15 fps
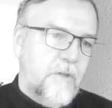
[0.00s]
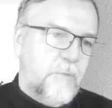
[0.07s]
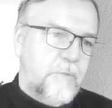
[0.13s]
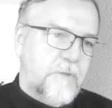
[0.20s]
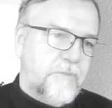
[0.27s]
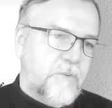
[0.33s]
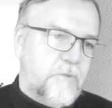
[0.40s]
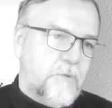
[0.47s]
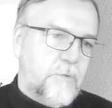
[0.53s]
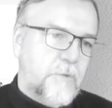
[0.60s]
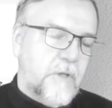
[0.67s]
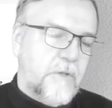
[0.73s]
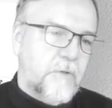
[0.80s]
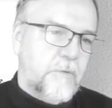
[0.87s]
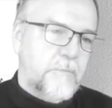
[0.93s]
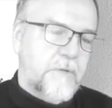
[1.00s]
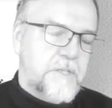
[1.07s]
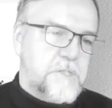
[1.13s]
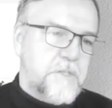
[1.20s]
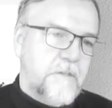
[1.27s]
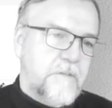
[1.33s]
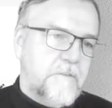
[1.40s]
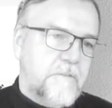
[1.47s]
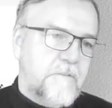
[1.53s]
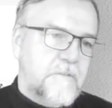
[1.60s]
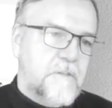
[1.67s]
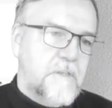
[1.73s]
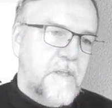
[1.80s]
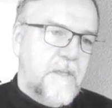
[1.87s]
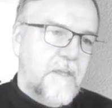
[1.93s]
We have the two unknown
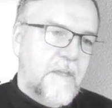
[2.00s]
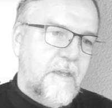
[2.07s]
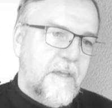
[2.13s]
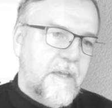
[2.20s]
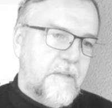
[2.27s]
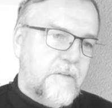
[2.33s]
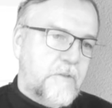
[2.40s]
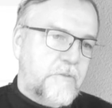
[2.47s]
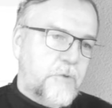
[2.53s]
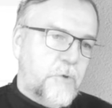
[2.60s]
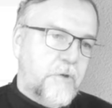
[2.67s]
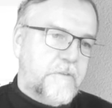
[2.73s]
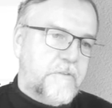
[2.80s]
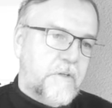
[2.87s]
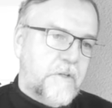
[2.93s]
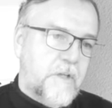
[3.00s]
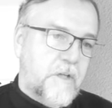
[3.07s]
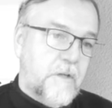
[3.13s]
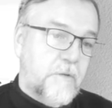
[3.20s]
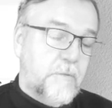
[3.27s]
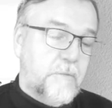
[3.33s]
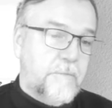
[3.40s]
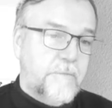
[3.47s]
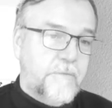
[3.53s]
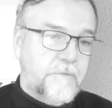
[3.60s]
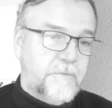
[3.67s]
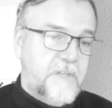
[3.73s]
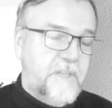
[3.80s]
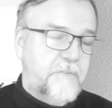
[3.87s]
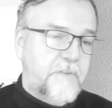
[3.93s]
wrenches, and the torques are now
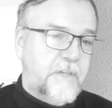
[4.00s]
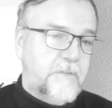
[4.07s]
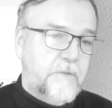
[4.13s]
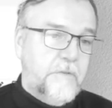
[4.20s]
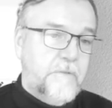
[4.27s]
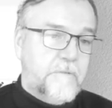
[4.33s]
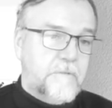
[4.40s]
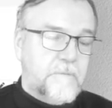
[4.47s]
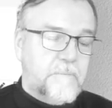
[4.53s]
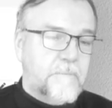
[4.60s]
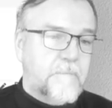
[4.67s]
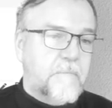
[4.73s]
3 vectors.